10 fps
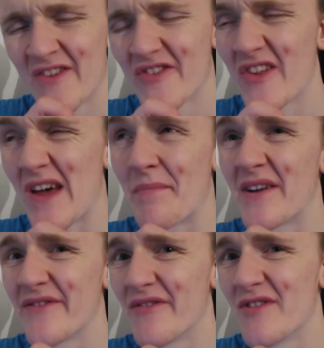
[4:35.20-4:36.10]
not that
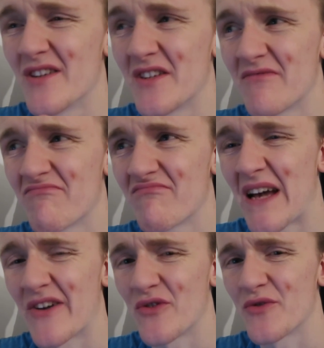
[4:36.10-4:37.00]
bad for you really.
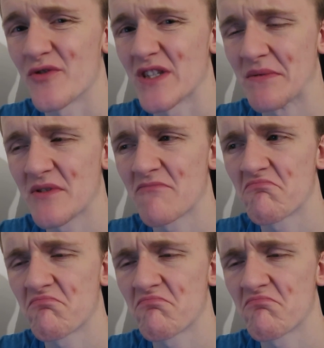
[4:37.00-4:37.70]
Hand-cooked crisps.